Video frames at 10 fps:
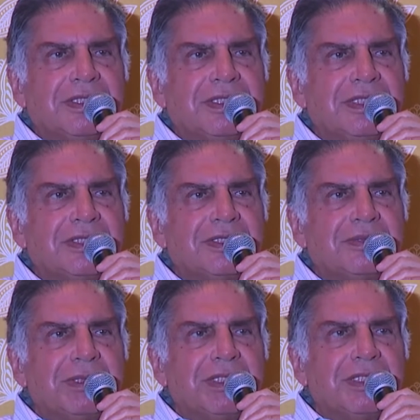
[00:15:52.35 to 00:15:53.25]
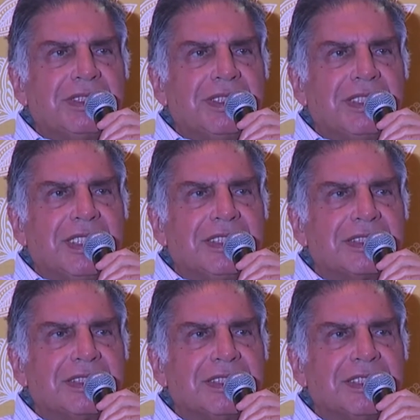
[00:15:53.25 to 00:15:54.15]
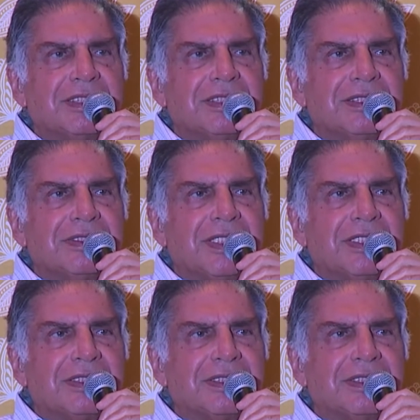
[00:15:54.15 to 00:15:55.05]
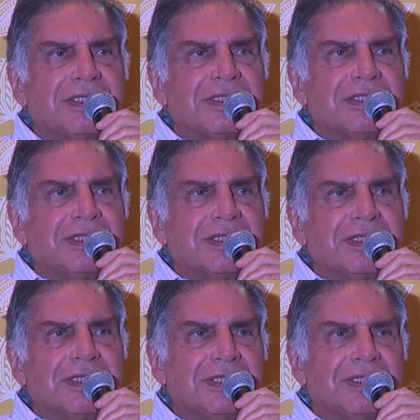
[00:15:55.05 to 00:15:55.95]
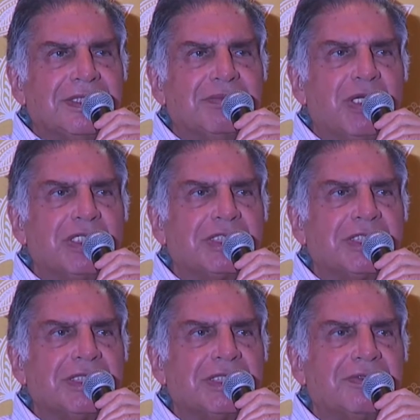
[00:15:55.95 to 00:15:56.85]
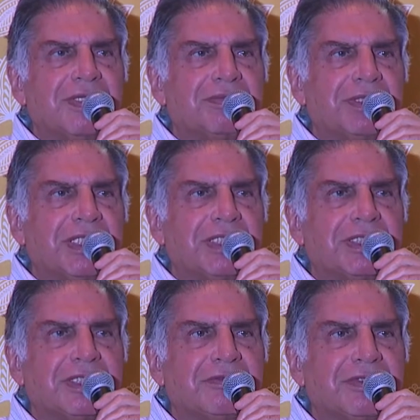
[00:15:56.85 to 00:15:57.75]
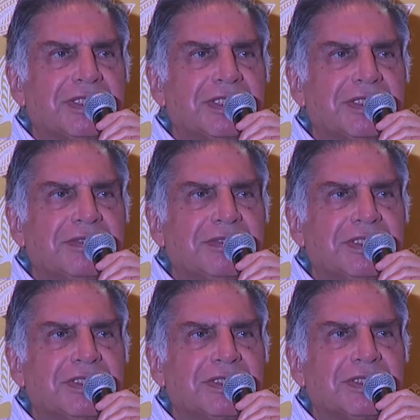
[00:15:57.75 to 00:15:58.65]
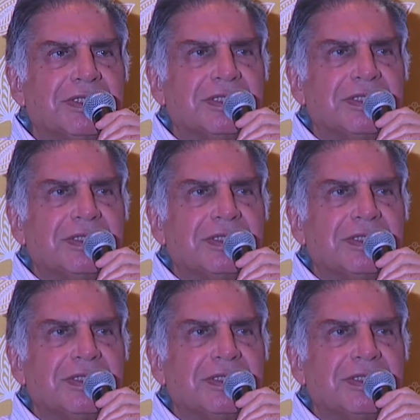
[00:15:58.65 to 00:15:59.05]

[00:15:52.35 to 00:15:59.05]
needs to be a lesson learner rather than demolishing the reputation of an individual.